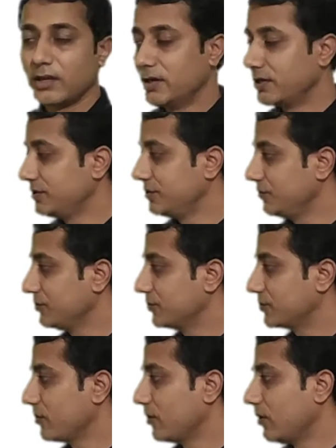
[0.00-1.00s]
It is
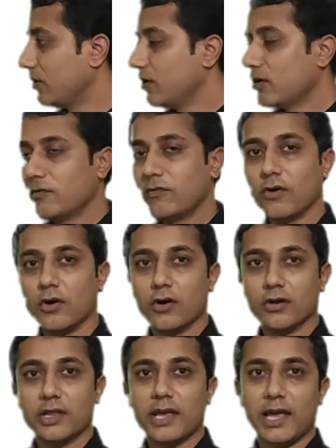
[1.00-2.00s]
used
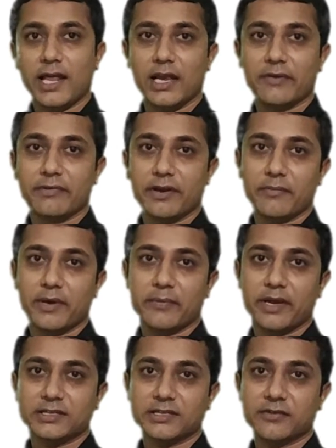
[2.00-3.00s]
for LF,
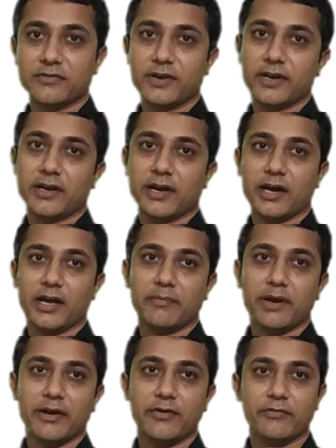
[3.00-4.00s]
MF, HF and higher
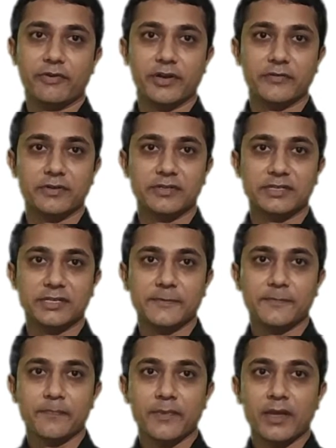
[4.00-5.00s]
band of
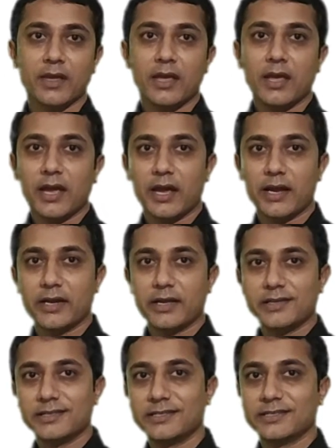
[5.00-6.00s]
frequency. And
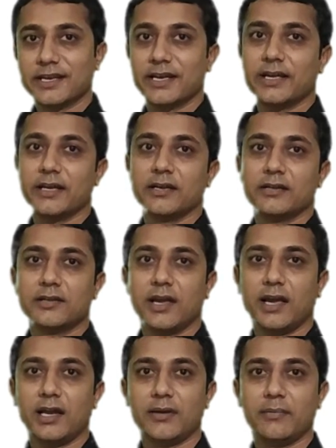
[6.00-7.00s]
in this array, the
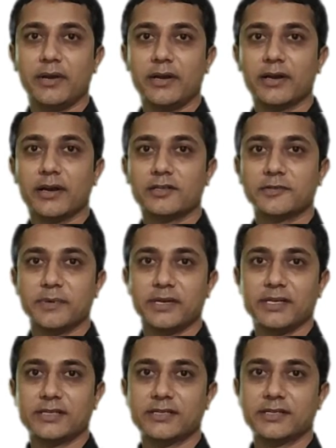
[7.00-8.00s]
element
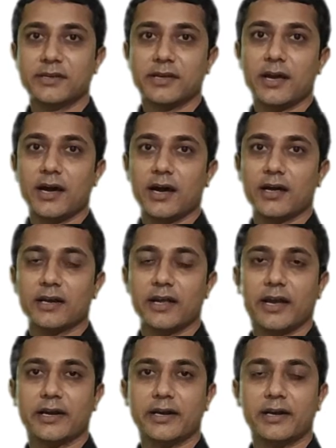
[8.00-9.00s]
space are
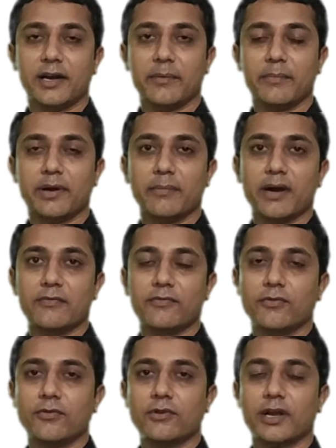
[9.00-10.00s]
at lambda by
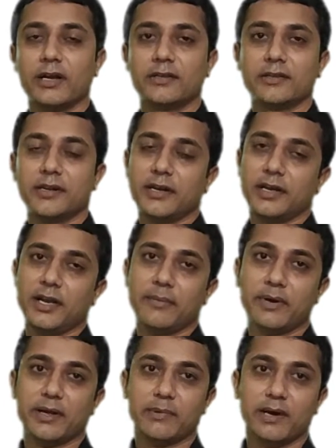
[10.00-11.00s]
4 and 3
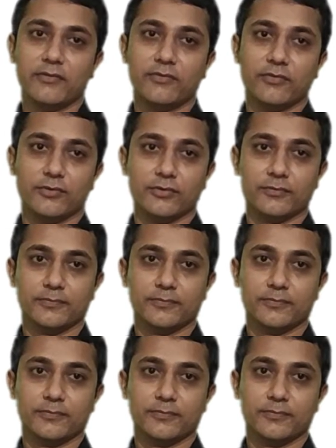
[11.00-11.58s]
lambda by 4.